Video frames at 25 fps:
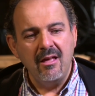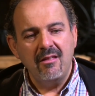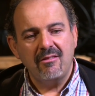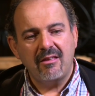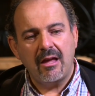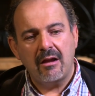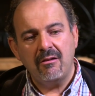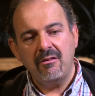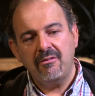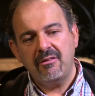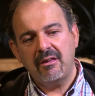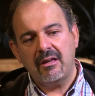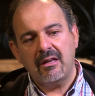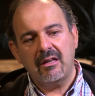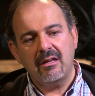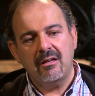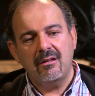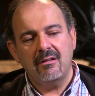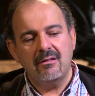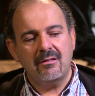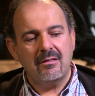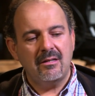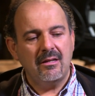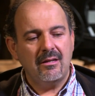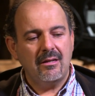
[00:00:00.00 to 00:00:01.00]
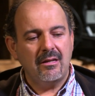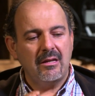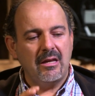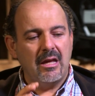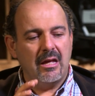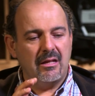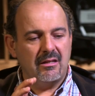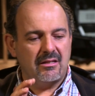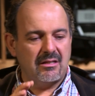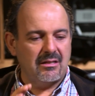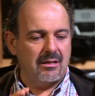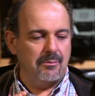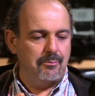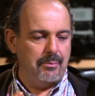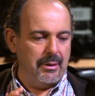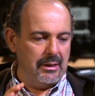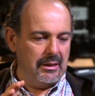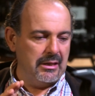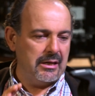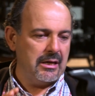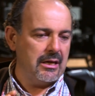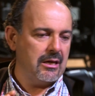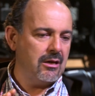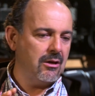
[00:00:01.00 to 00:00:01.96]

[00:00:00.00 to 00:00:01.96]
The only thing is stability.